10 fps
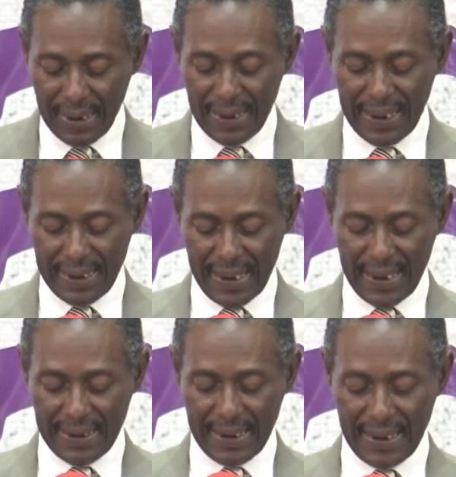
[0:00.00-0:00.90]
Like
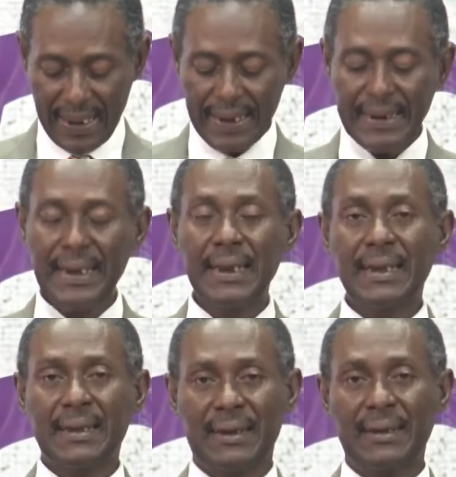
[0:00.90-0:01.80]
Hannah and
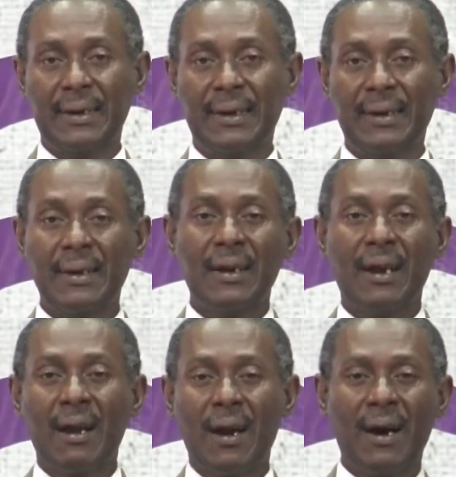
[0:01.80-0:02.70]
Elkanah,
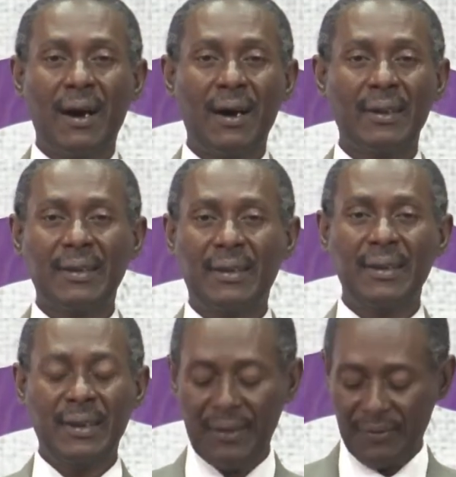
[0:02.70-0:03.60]
God
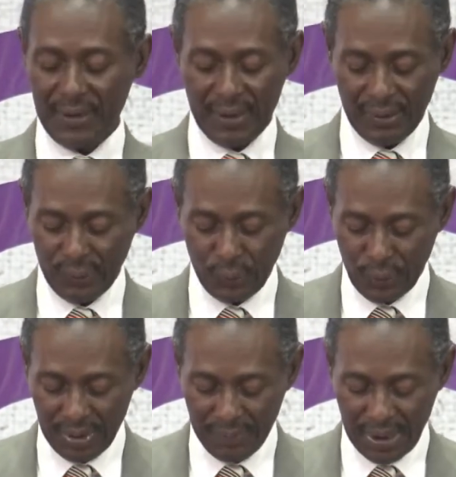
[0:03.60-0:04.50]
gave his
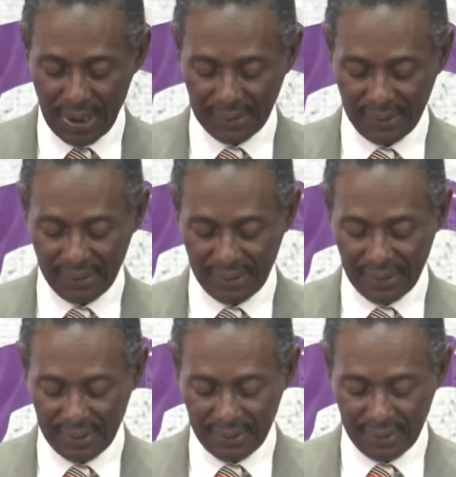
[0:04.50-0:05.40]
only begotten
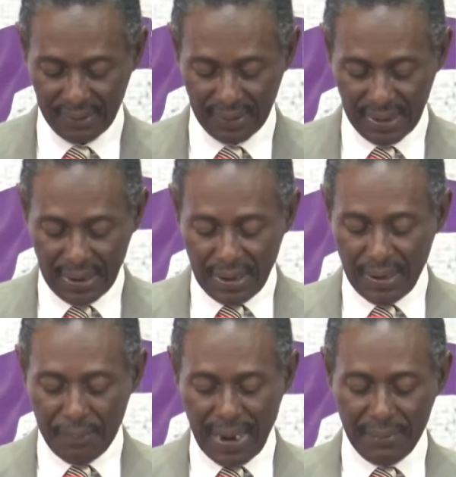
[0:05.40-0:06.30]
Son.
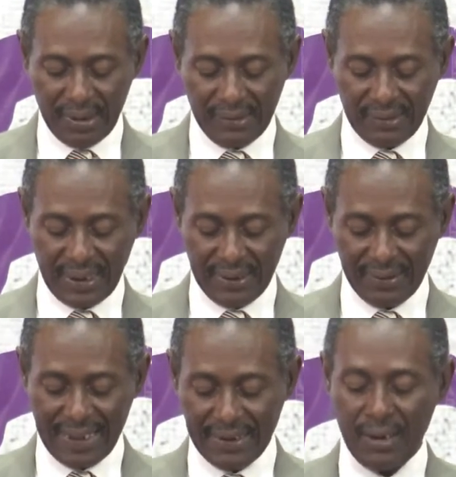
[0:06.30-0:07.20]
The Bible
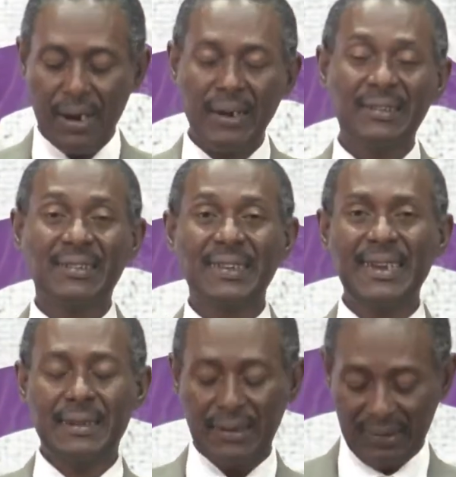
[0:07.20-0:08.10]
says that God
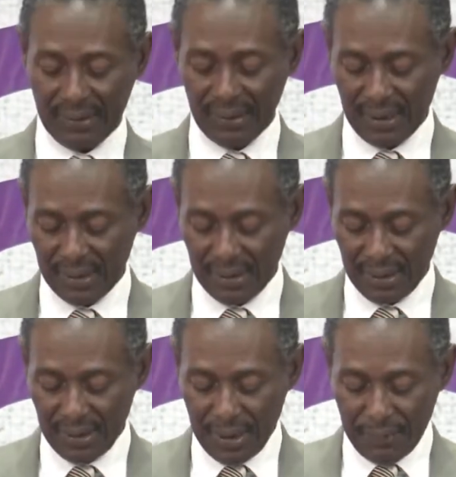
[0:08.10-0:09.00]
sent his Son
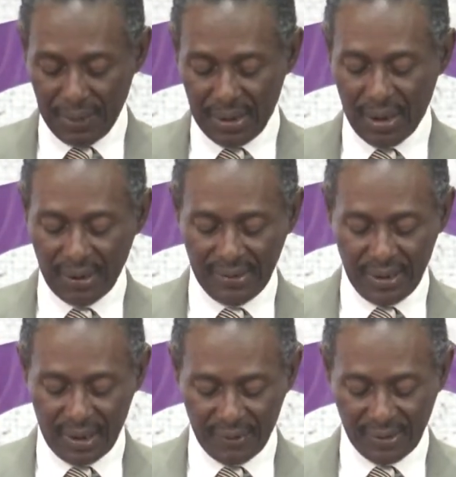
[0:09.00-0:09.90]
because he
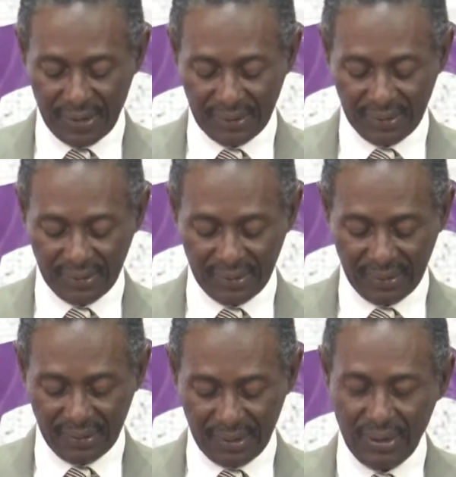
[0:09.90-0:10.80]
loves us.
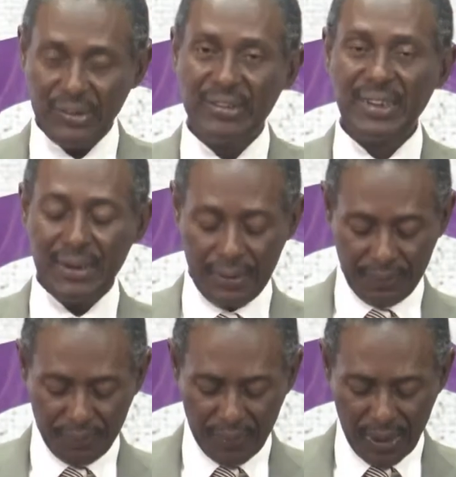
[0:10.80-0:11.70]
You
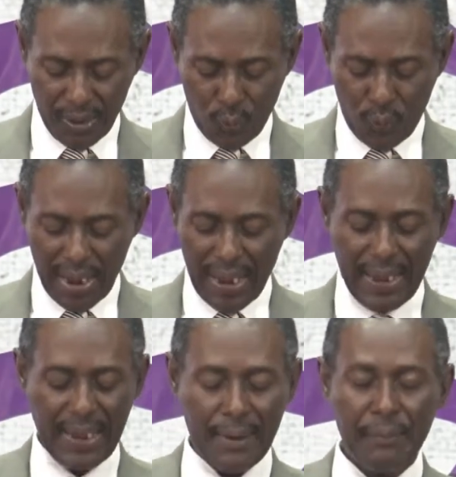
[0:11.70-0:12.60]
see, we are
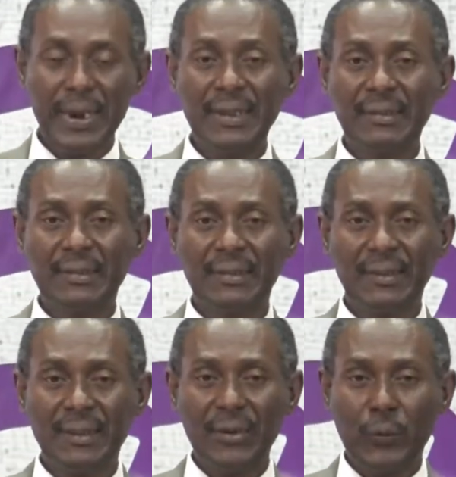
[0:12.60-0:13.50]
helpless,
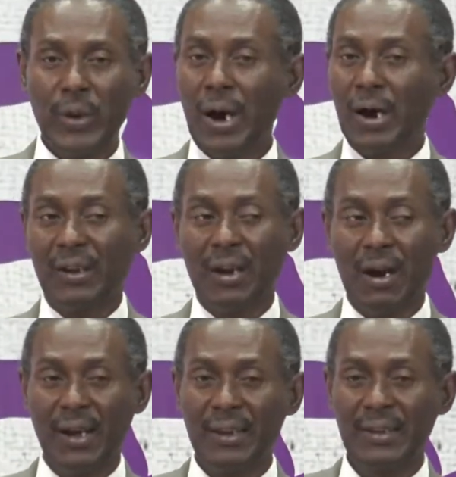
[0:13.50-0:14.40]
we are
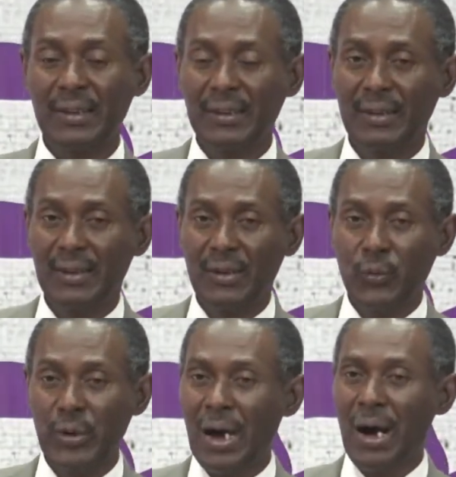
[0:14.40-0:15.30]
ungodly,
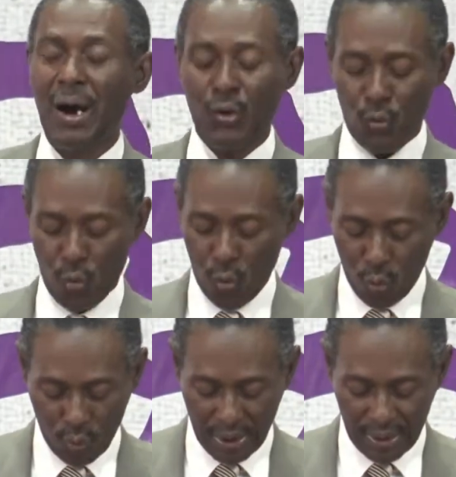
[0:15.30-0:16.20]
we are
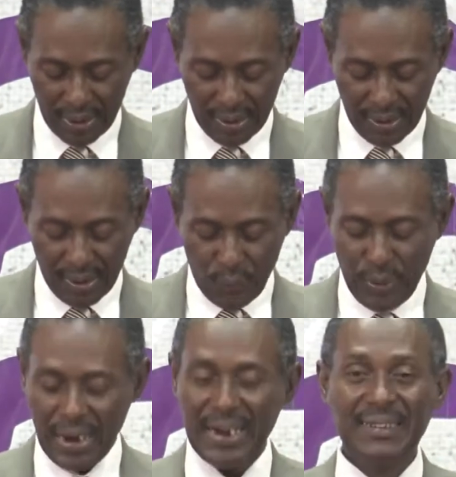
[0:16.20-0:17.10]
unholy,
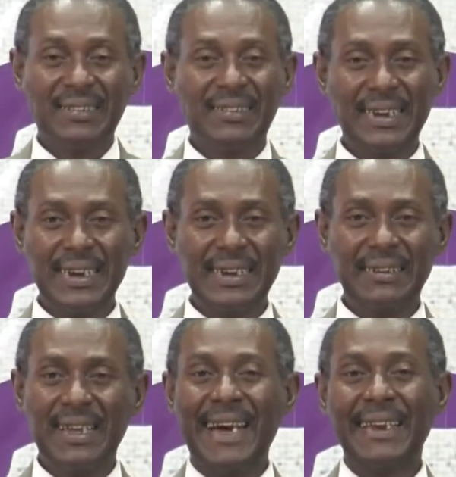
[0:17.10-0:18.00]
we are
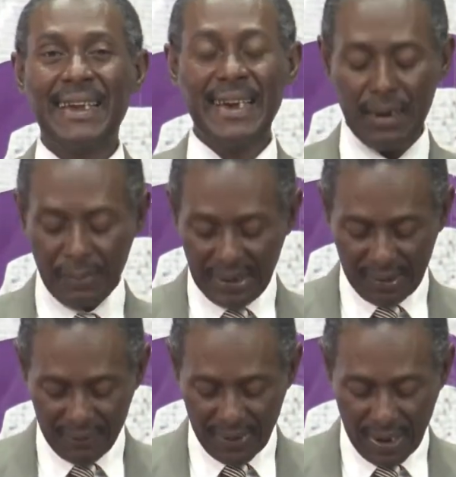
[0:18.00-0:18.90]
sinners and enemies
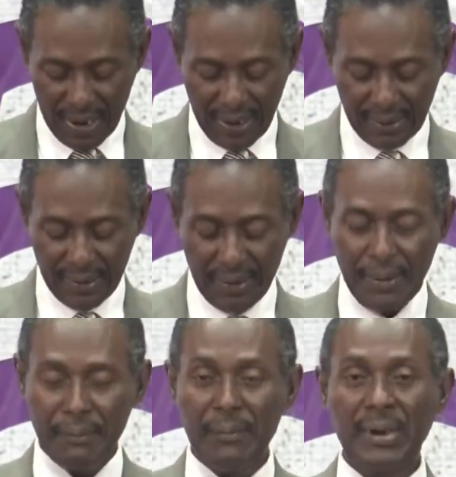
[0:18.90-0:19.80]
of God,
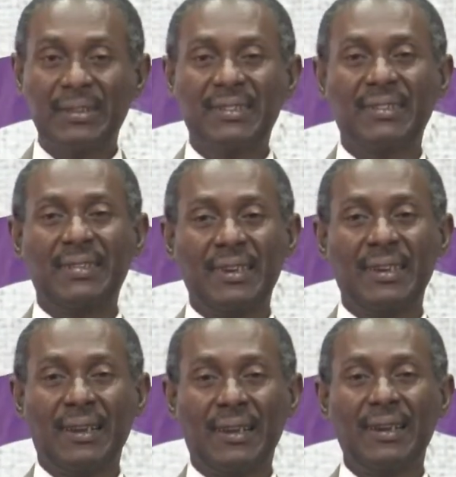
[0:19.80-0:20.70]
but
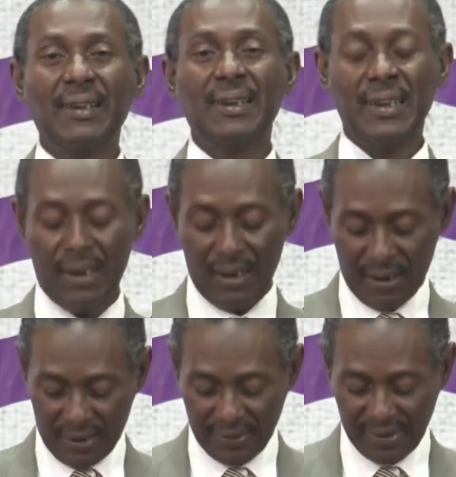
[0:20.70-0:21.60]
still he
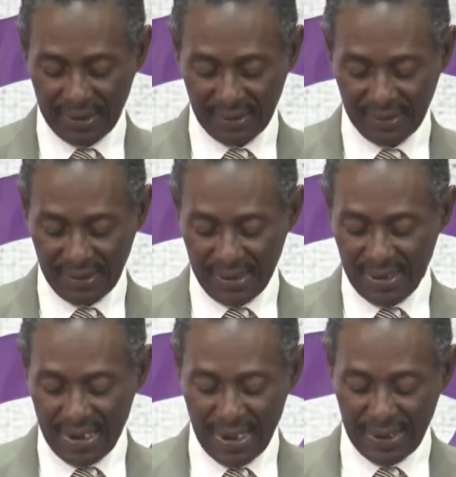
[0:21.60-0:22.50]
loves us,
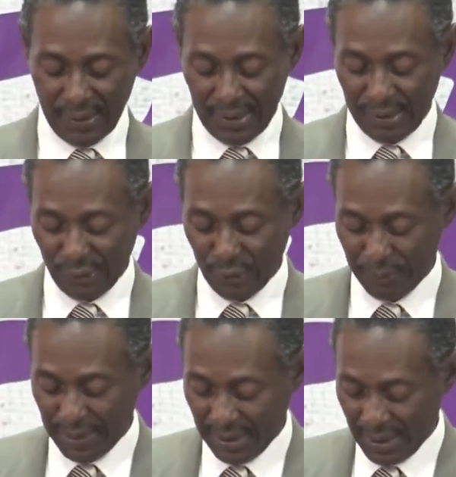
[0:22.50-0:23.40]
and there
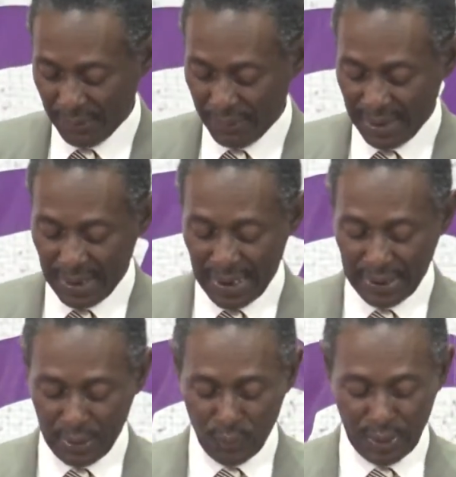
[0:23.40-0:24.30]
should be a big
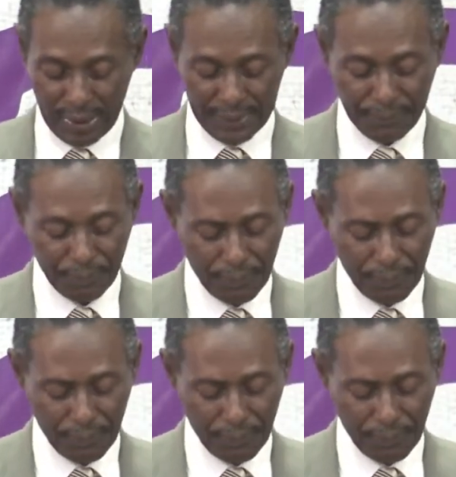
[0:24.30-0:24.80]
hallelujah.